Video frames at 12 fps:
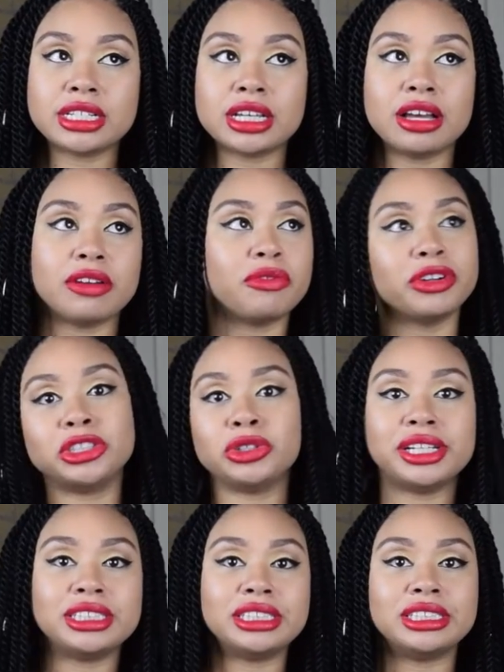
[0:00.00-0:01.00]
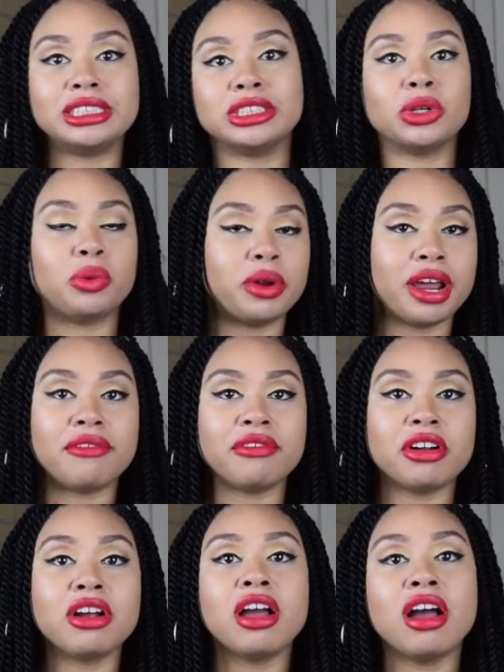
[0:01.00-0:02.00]
Uh, free tresses or
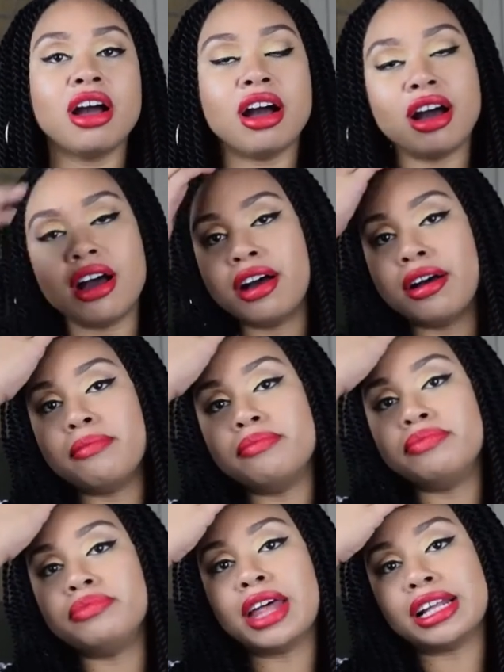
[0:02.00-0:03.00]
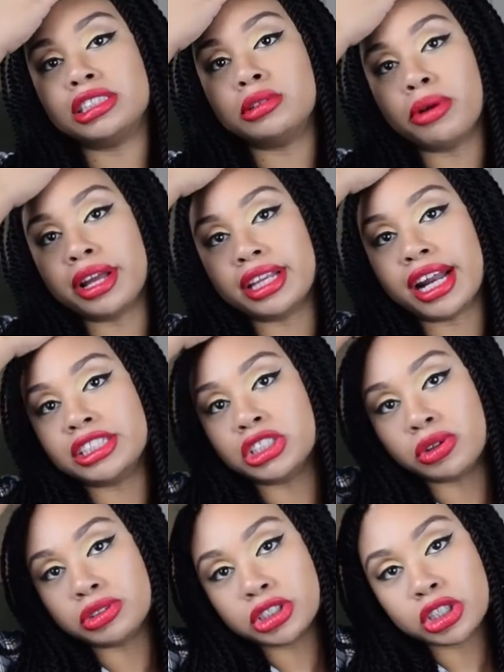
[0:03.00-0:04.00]
whatever um, that's the brand that I
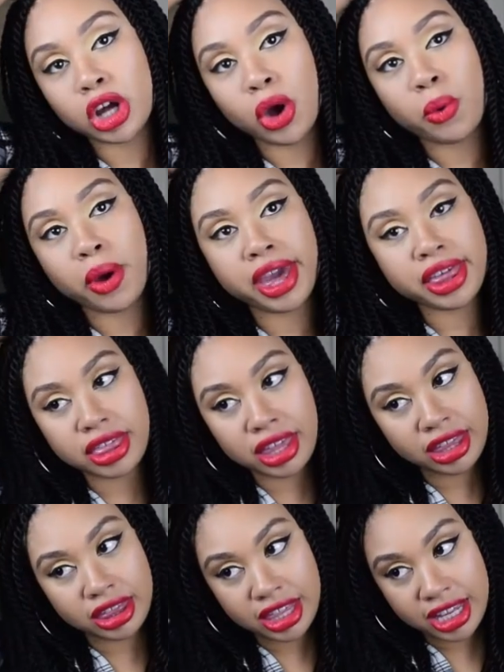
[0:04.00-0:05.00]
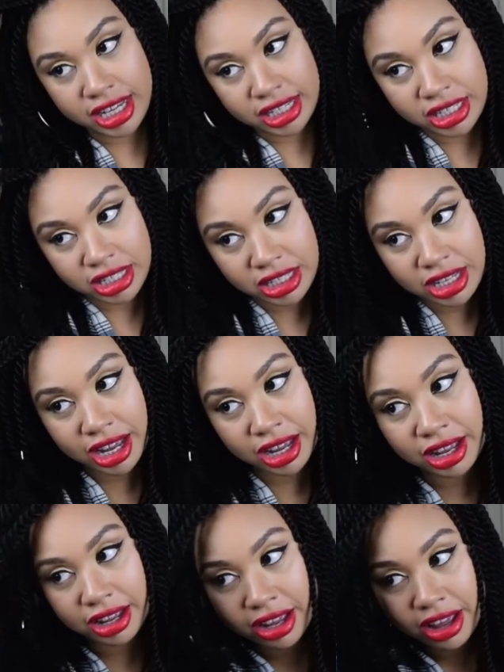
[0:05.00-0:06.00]
chose to go with these
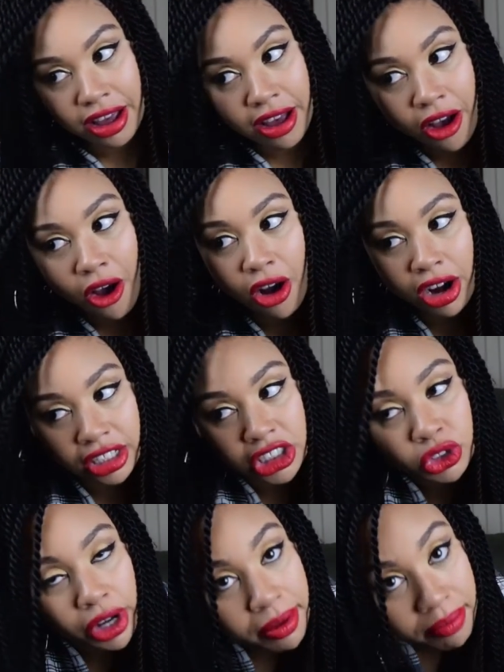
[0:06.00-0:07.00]
uh, are straight